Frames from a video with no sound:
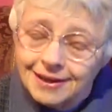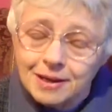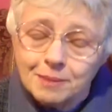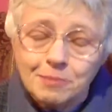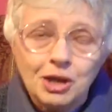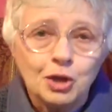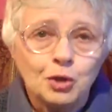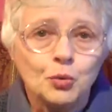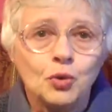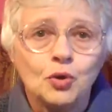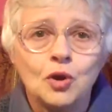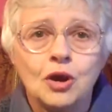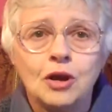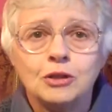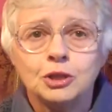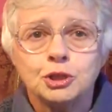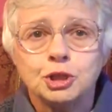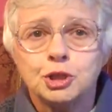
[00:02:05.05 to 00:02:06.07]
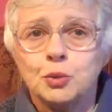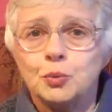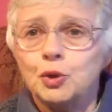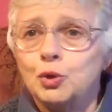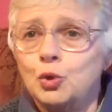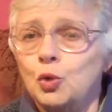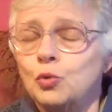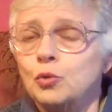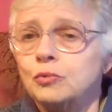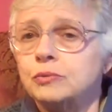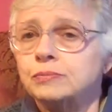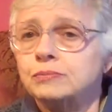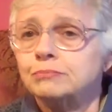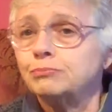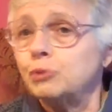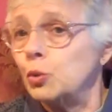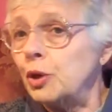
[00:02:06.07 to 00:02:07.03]
at Emmanuel College, there were no
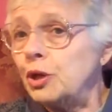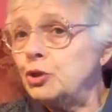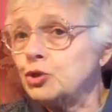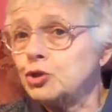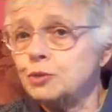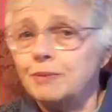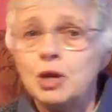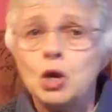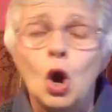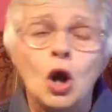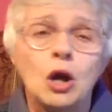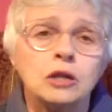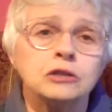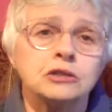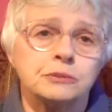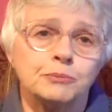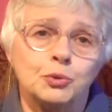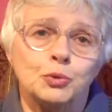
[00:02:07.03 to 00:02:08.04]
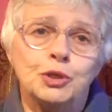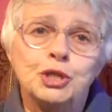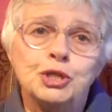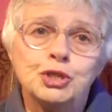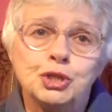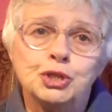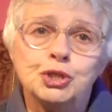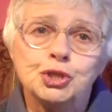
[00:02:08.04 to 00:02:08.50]
boys to be altar boys,